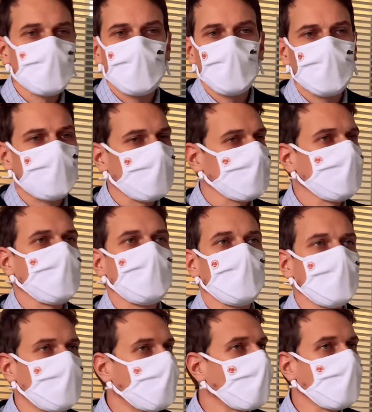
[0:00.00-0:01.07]
For example, The
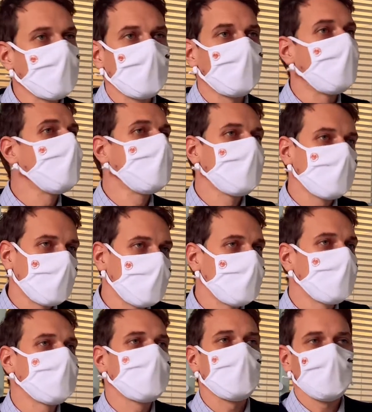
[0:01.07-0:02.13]
Wall of the Women, and then when you
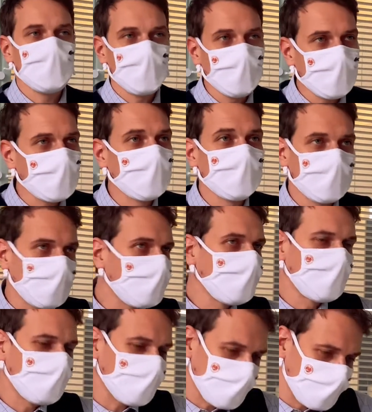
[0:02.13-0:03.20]
start reading it, I'm
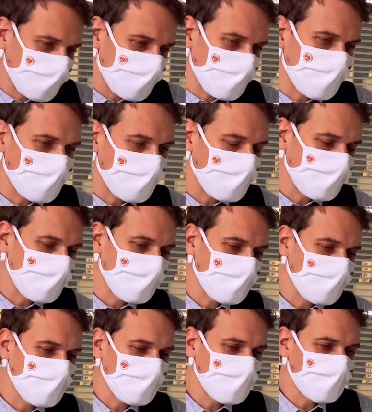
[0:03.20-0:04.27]
making
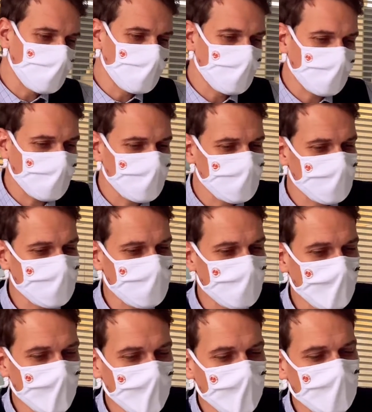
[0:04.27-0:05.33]
a bit
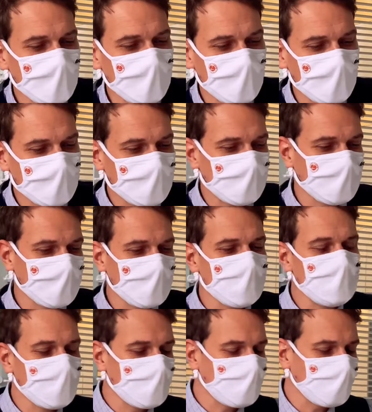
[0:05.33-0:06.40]

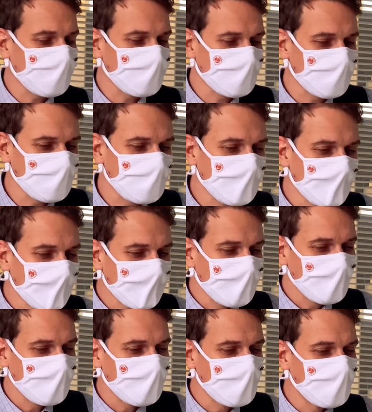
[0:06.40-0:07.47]
simplified here.
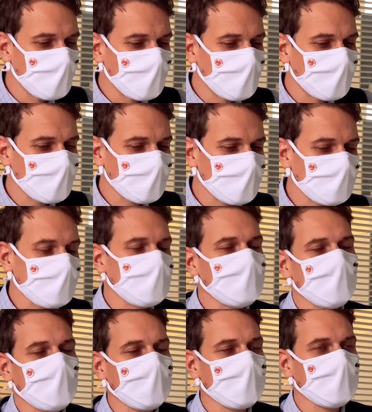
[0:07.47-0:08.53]
You start
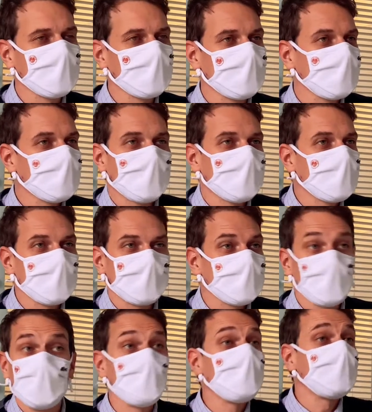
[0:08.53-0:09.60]
reading it and there's no
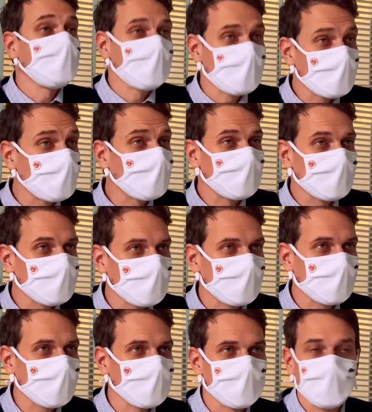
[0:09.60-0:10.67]
women in the novel.
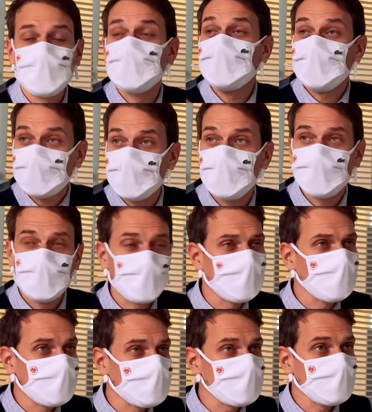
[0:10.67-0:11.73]
Okay, so it needs to be
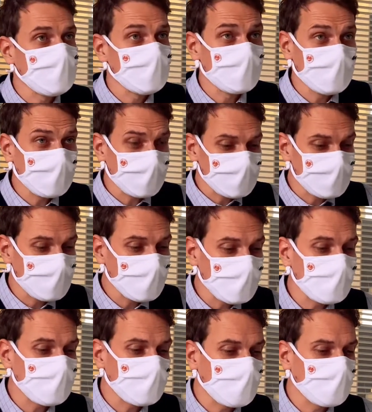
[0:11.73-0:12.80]
measurable. You actually need
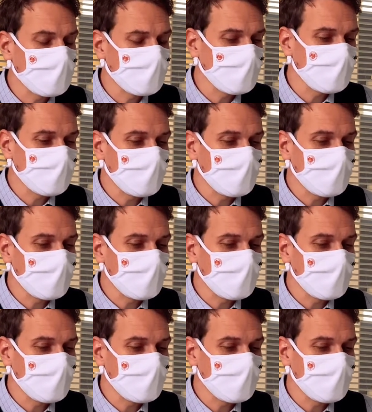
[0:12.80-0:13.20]
to find